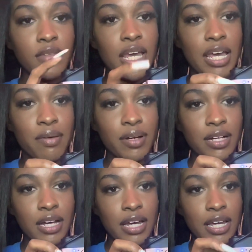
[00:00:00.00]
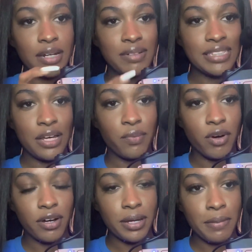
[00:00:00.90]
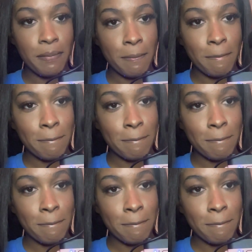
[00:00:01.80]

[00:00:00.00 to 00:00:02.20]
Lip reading: It will cut and it will say welcome.